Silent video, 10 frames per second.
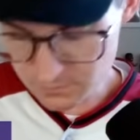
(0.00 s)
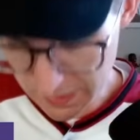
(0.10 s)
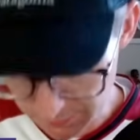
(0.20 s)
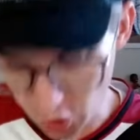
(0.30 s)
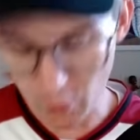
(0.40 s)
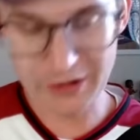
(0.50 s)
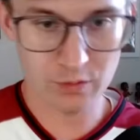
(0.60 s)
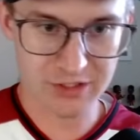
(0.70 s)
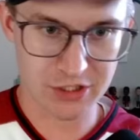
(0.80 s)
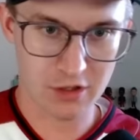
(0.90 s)
I'm going to
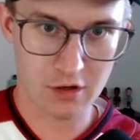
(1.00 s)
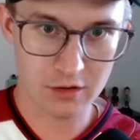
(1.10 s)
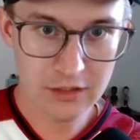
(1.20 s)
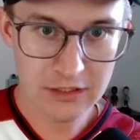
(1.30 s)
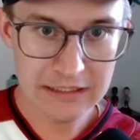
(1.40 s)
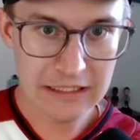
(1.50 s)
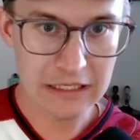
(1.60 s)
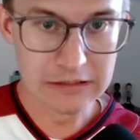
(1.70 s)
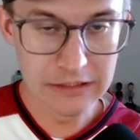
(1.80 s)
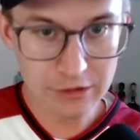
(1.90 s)
return
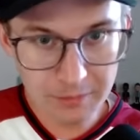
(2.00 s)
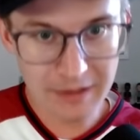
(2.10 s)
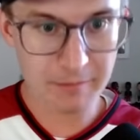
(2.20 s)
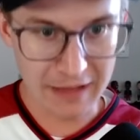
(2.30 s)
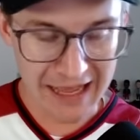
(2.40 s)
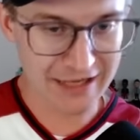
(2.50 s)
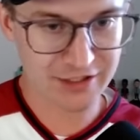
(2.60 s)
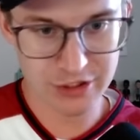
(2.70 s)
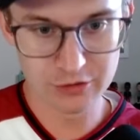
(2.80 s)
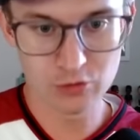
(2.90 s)
a little bit back
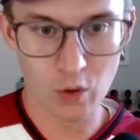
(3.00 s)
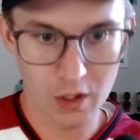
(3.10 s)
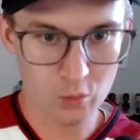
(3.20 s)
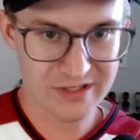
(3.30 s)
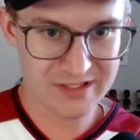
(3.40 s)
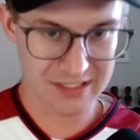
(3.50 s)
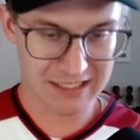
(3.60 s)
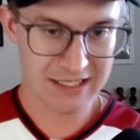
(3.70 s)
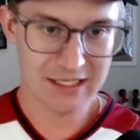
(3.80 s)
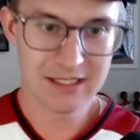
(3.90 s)
to what we
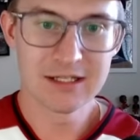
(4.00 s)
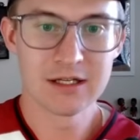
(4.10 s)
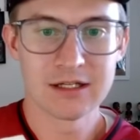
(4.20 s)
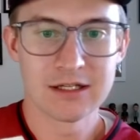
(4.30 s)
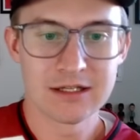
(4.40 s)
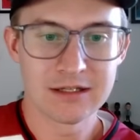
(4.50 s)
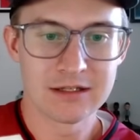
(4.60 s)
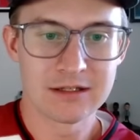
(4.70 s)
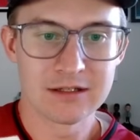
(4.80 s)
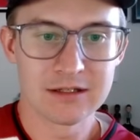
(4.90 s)
saw
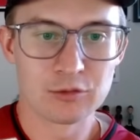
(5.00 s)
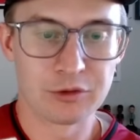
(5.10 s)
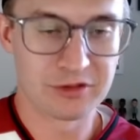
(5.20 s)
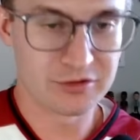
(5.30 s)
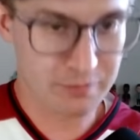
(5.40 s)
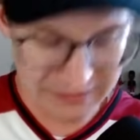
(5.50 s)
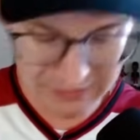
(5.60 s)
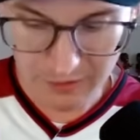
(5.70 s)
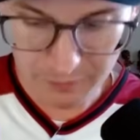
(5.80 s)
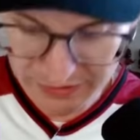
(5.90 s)
with
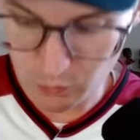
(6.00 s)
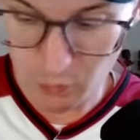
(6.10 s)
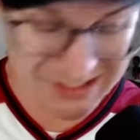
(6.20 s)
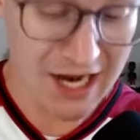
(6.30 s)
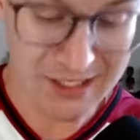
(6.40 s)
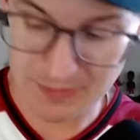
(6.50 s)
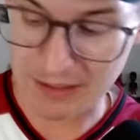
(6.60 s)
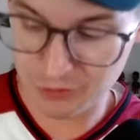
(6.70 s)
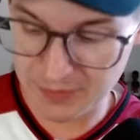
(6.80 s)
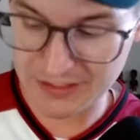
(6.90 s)
what we talked about
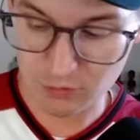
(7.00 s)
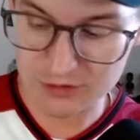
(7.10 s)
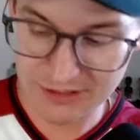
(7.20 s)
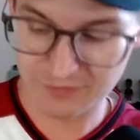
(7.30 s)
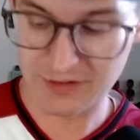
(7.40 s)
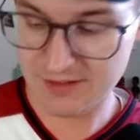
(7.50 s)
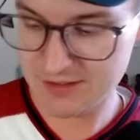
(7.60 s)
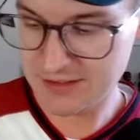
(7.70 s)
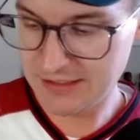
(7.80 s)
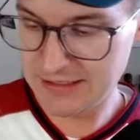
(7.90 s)
with the pick and roll defense.